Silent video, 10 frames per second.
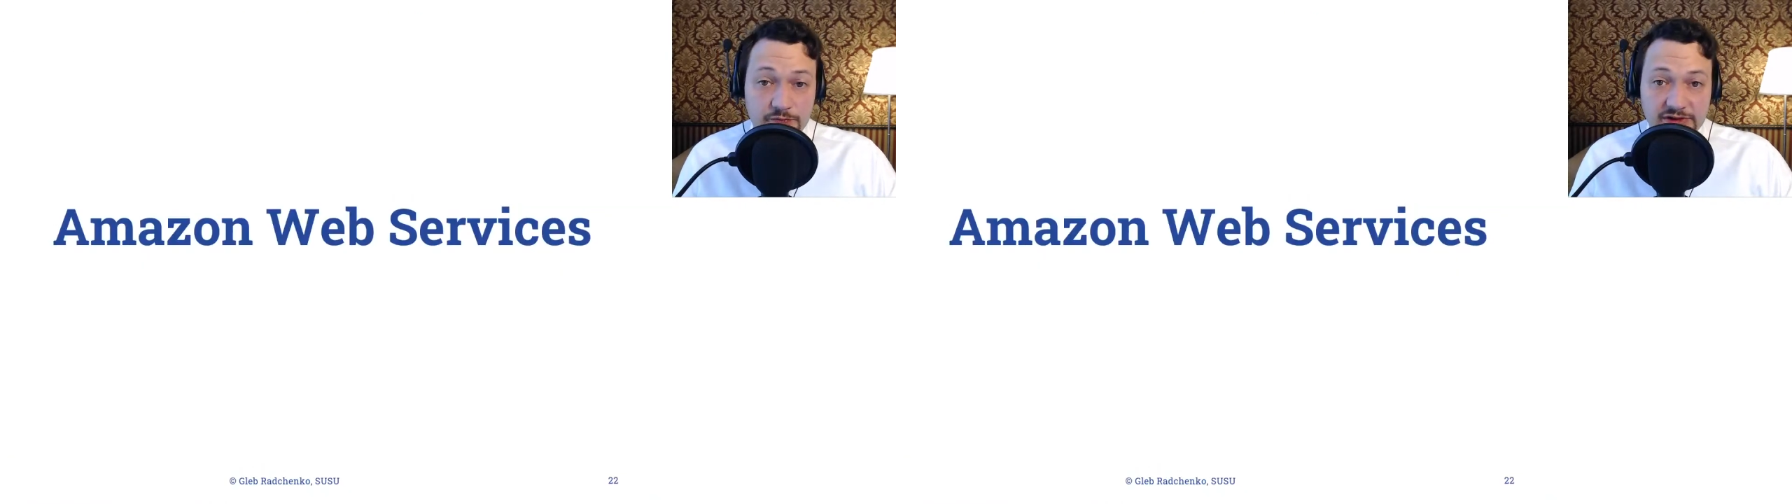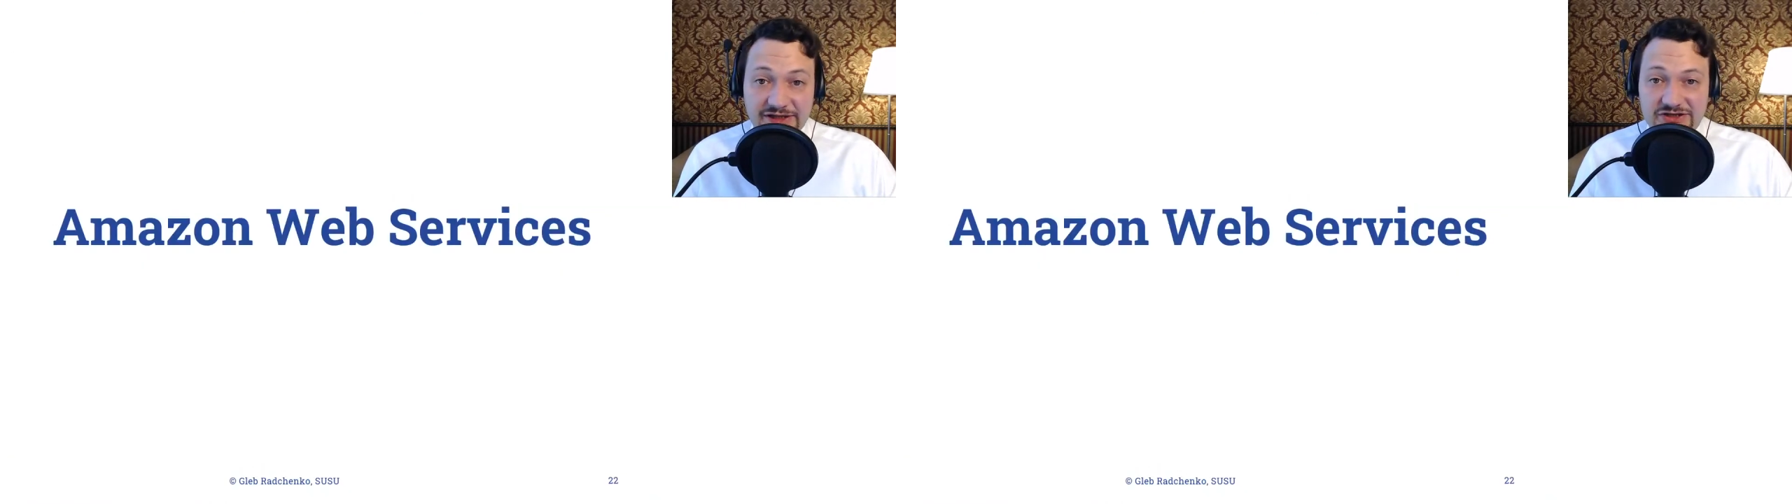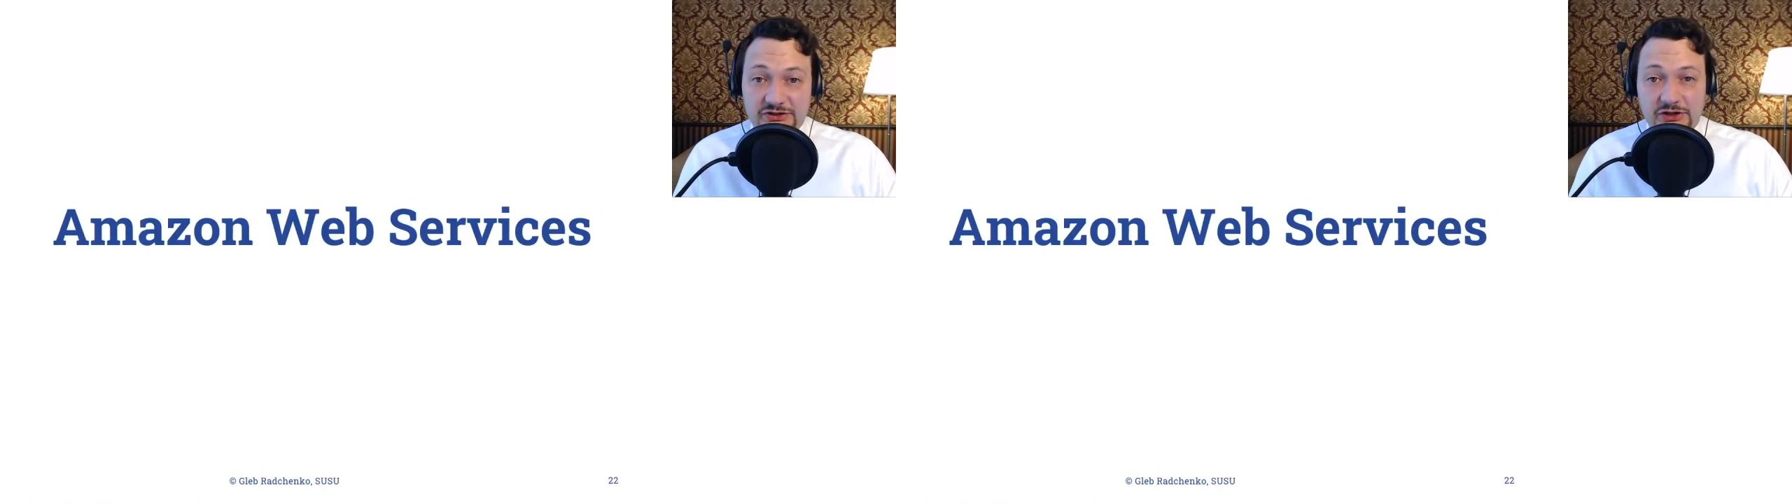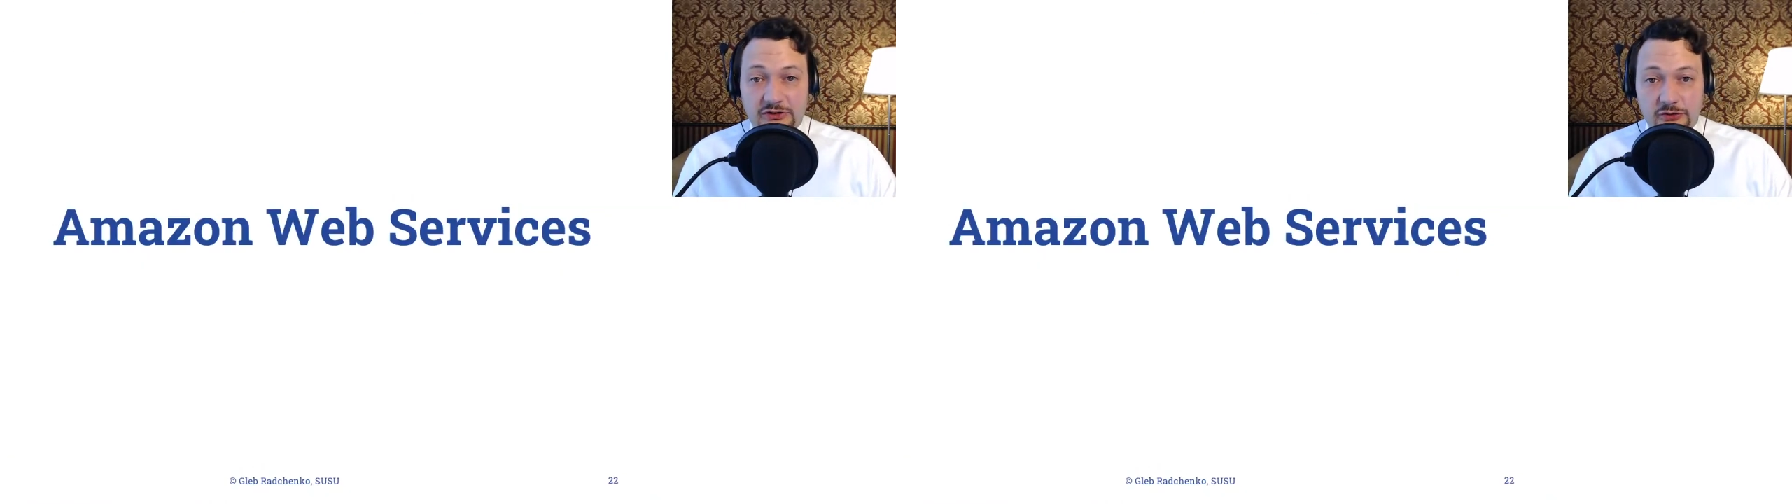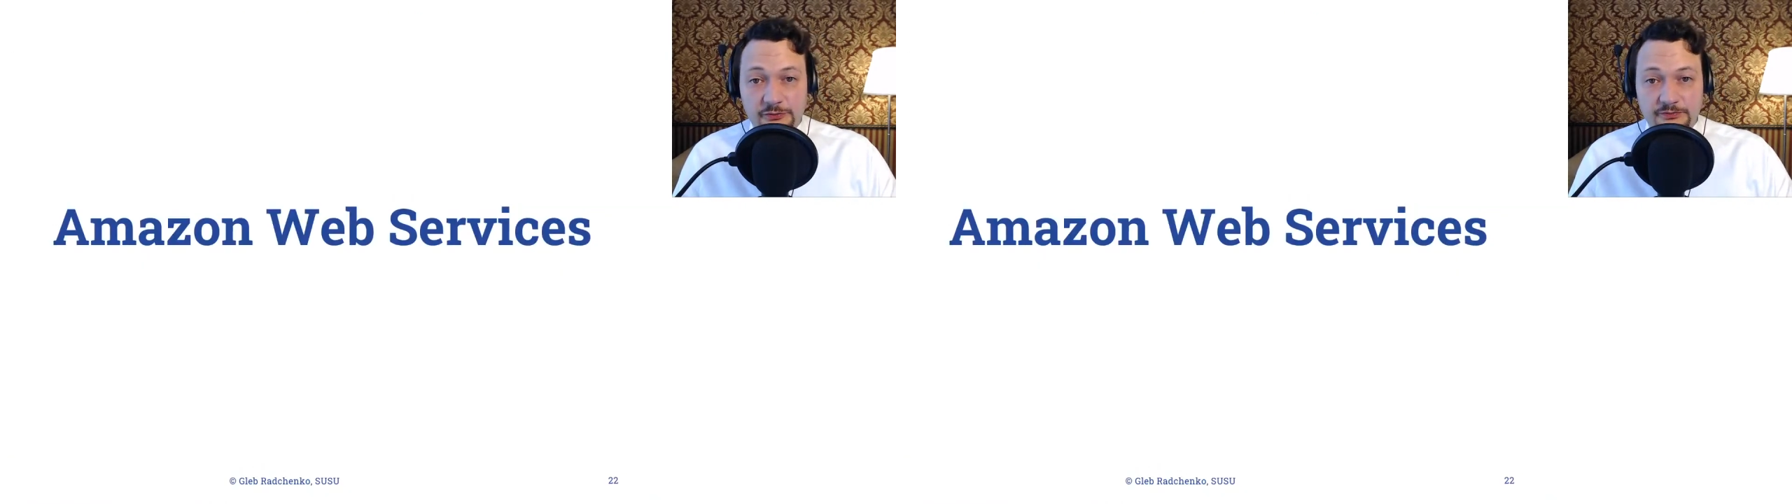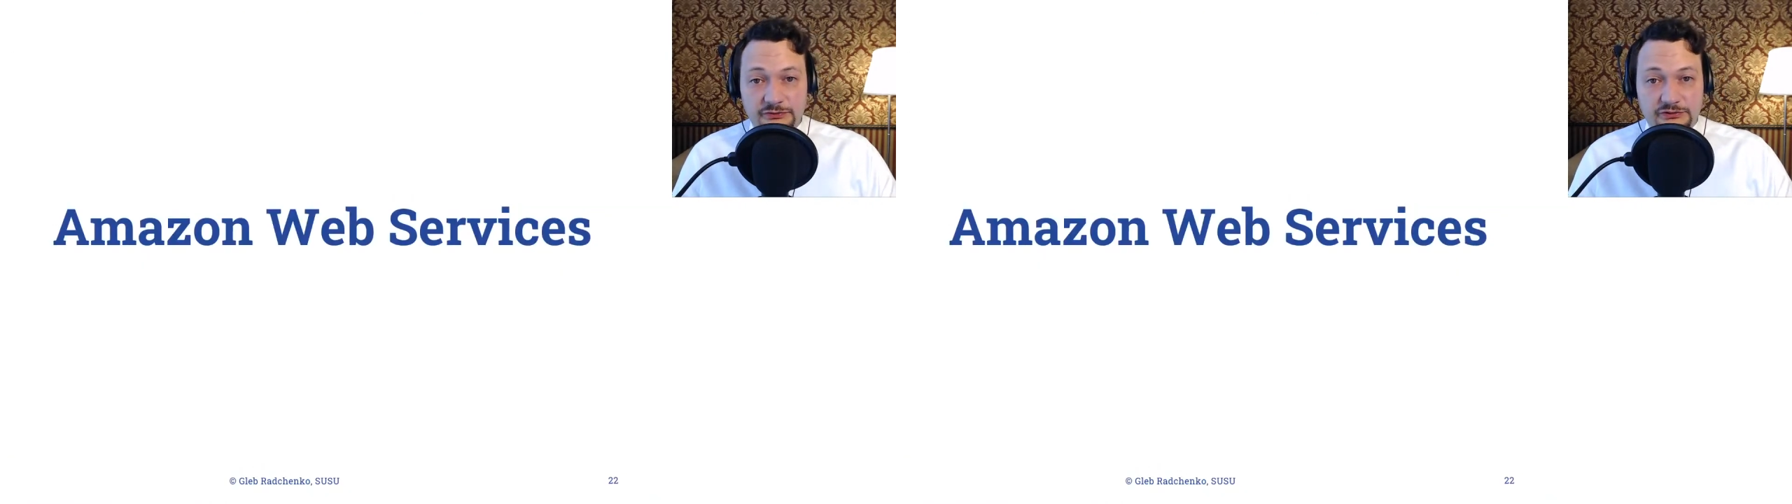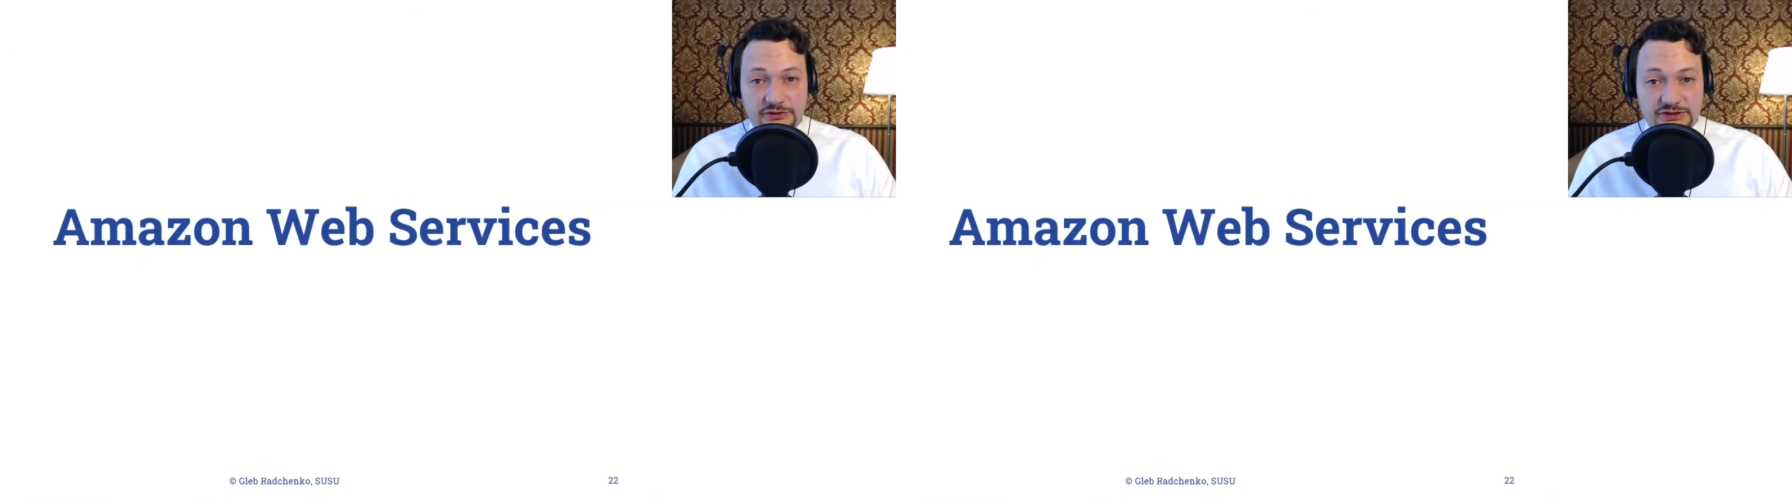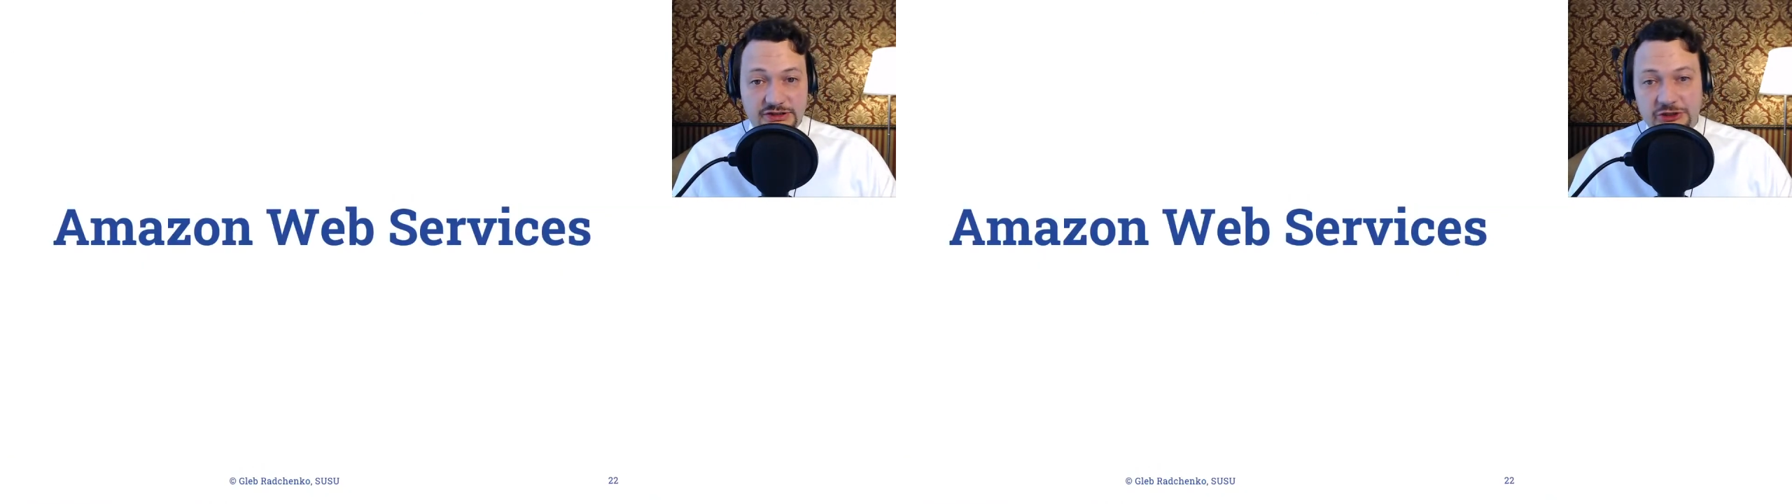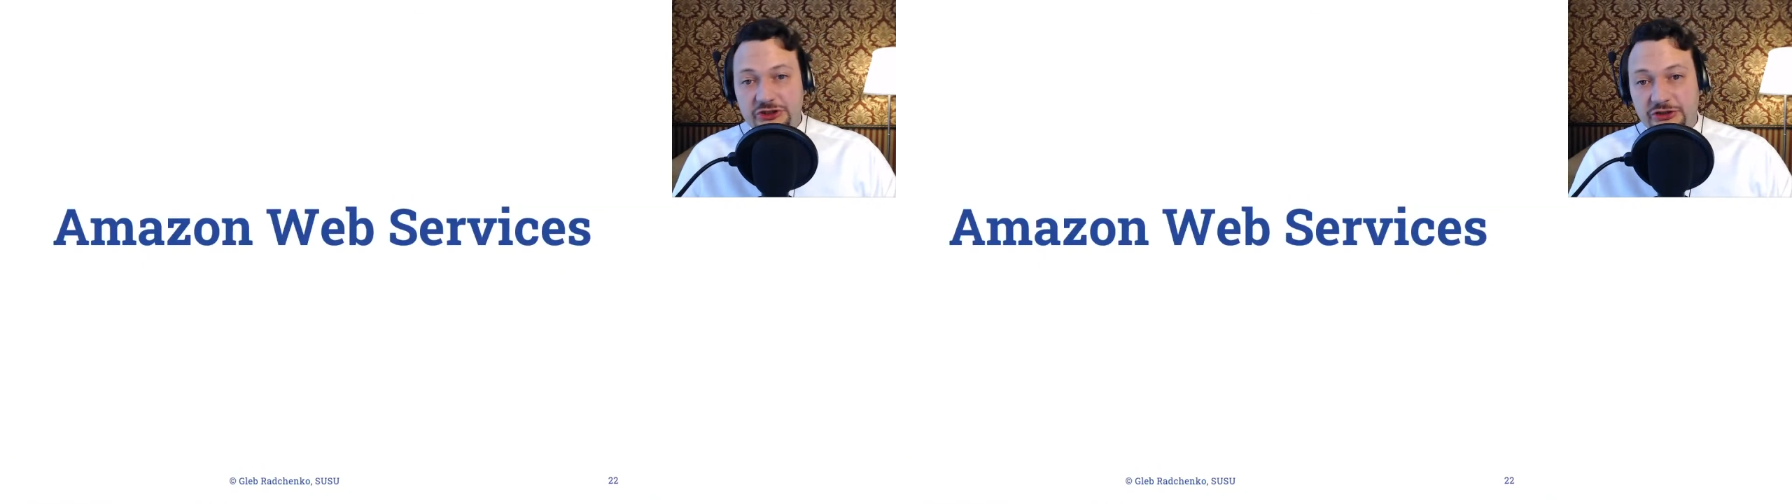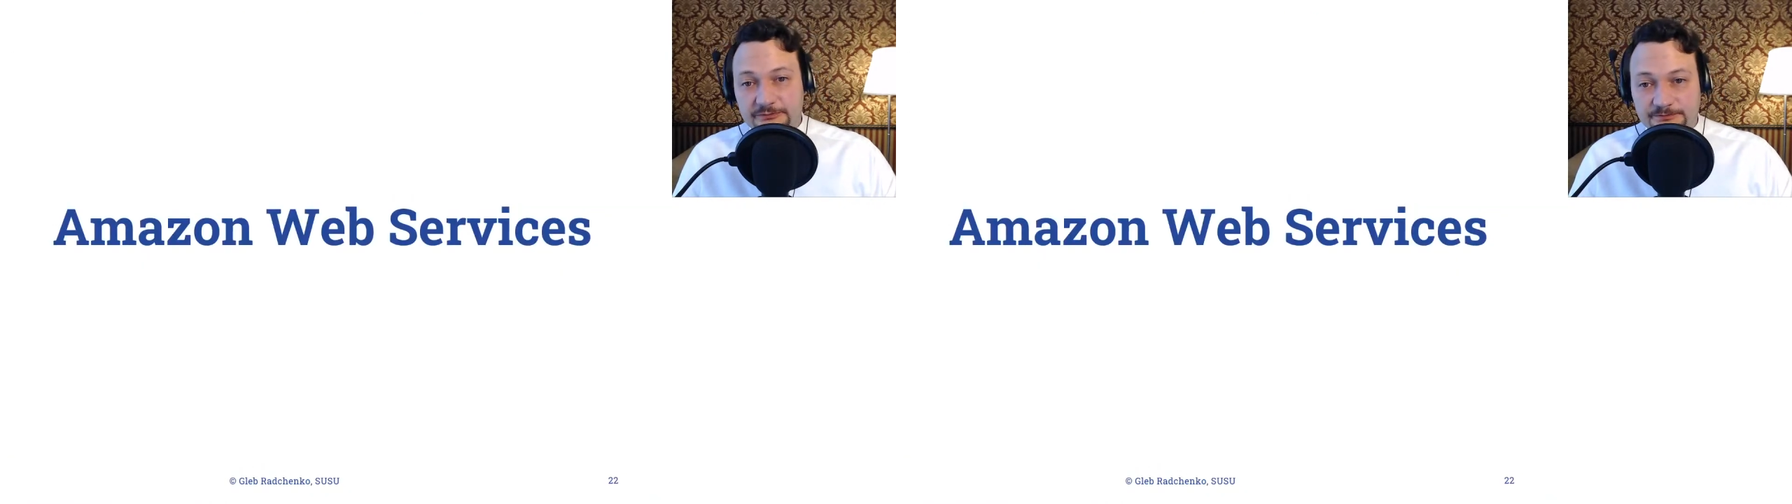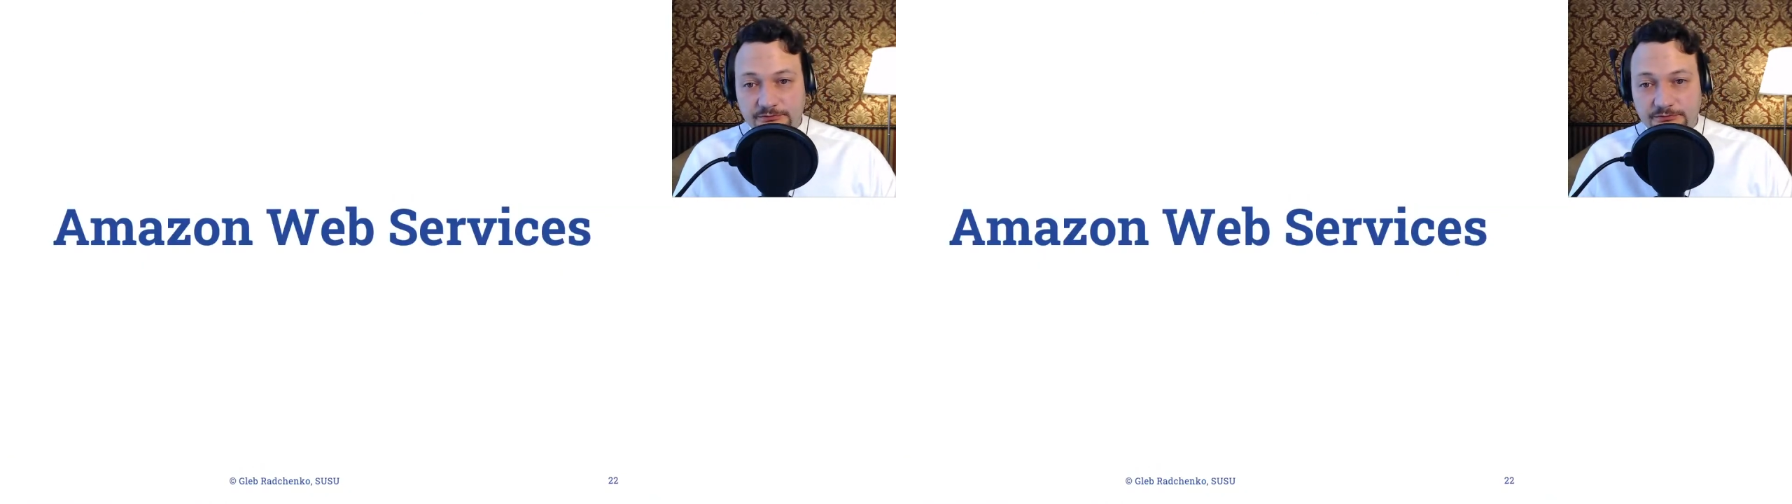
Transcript: let's go to discussion